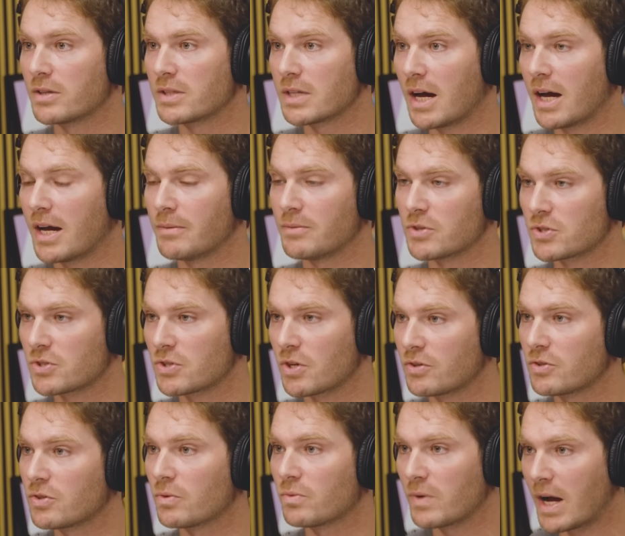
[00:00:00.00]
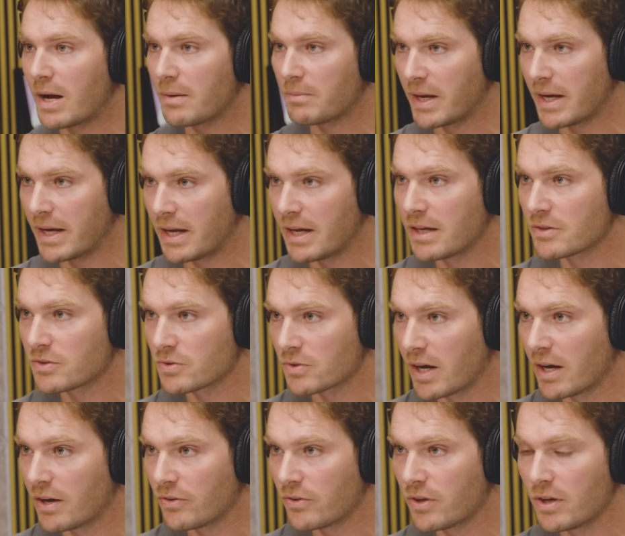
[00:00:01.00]
time to start to wrap my hands
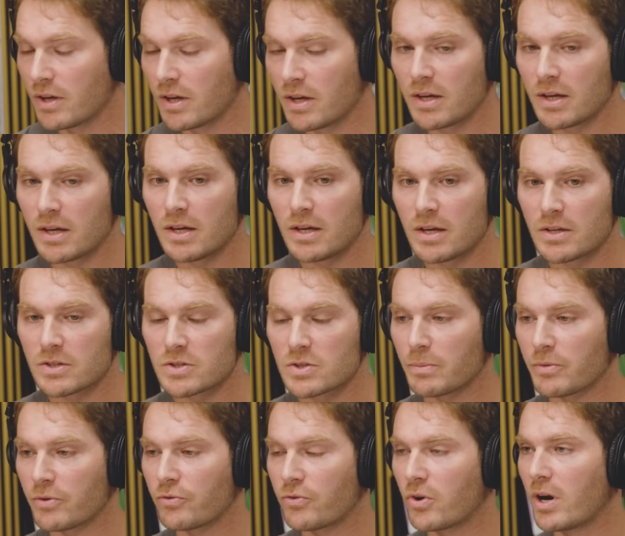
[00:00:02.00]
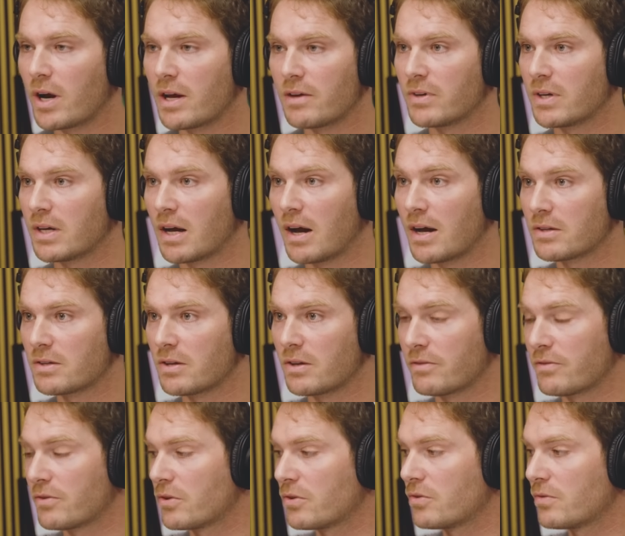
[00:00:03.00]
around. So before I even got to the
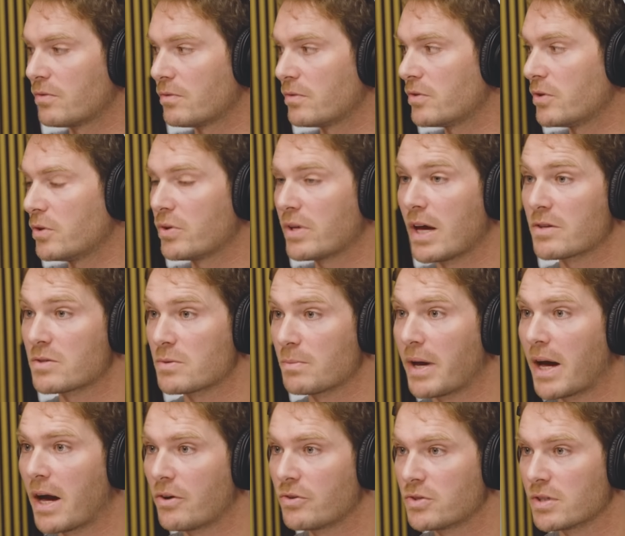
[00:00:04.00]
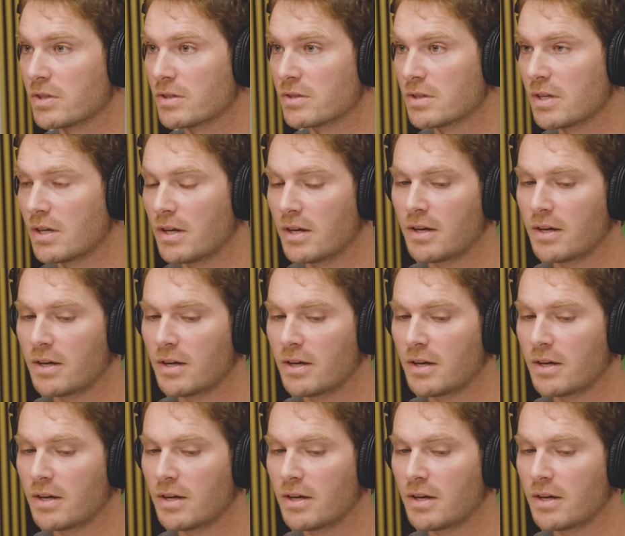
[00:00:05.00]
first few thousand pouches